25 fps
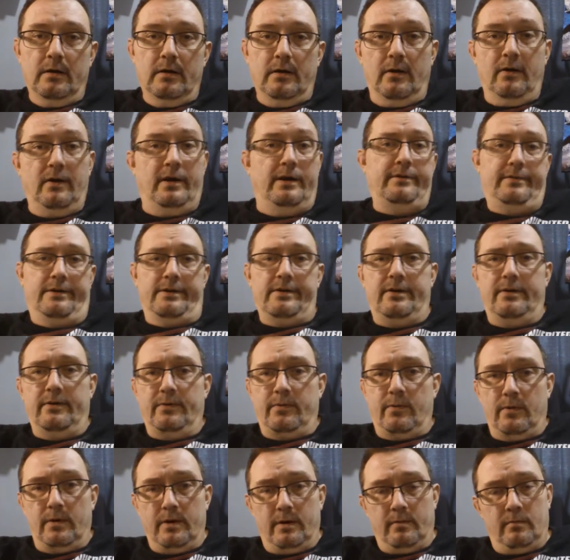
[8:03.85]
there's an
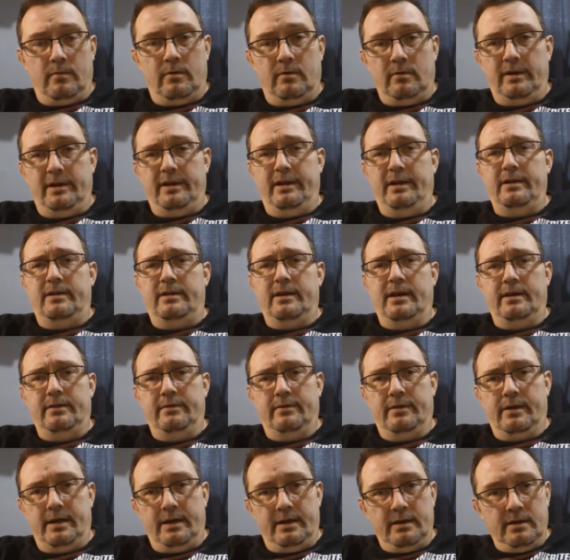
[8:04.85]
earthworm. What does he taste
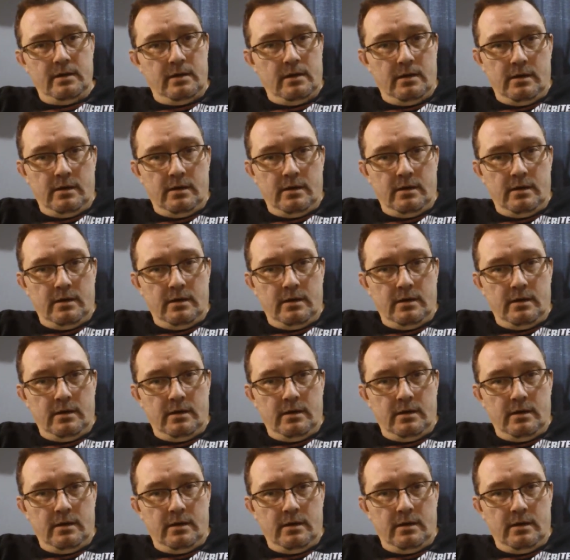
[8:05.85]
like?